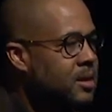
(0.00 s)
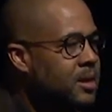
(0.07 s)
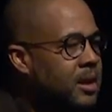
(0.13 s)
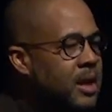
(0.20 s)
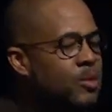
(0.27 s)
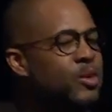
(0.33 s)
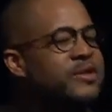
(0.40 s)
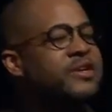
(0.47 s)

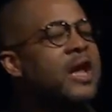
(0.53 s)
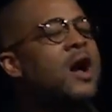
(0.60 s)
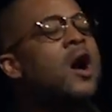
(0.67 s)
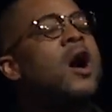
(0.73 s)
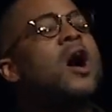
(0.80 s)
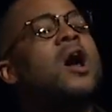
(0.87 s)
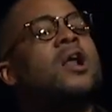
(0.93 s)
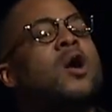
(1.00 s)
And we say,
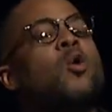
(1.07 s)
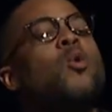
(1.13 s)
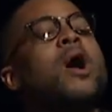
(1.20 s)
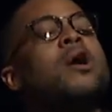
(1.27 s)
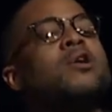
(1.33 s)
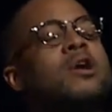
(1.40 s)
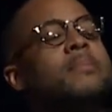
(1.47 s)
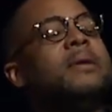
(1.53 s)
all are
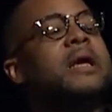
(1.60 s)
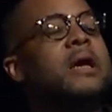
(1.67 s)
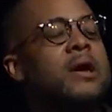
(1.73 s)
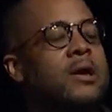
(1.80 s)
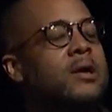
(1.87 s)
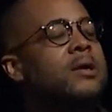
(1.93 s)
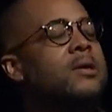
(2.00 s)
welcomed here.